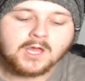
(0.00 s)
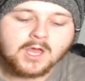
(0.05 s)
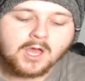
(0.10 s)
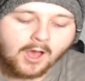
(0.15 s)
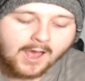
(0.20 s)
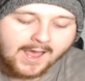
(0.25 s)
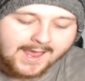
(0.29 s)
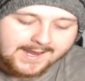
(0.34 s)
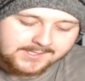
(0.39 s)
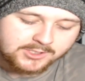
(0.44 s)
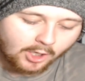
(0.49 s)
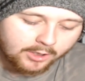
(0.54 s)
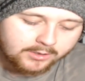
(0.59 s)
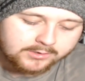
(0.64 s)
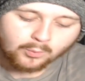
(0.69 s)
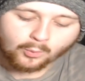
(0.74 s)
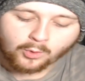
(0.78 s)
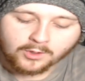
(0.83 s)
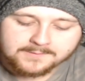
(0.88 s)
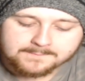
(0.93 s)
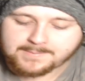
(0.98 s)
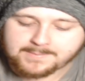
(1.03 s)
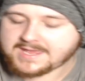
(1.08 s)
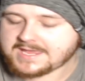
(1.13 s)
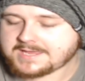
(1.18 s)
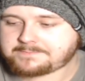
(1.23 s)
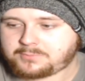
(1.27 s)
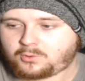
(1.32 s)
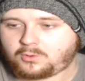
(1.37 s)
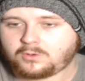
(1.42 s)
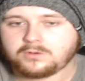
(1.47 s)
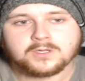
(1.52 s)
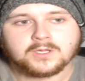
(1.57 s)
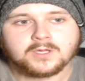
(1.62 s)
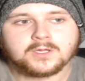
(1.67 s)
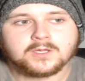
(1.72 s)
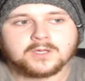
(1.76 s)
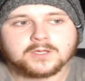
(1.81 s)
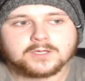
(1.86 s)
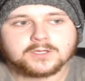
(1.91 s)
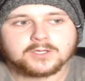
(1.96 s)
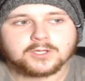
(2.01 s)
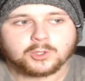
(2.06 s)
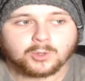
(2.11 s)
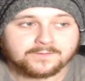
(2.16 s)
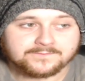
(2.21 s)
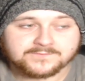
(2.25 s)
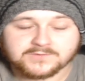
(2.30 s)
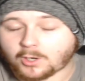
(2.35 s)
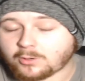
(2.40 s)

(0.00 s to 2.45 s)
I don't want people who have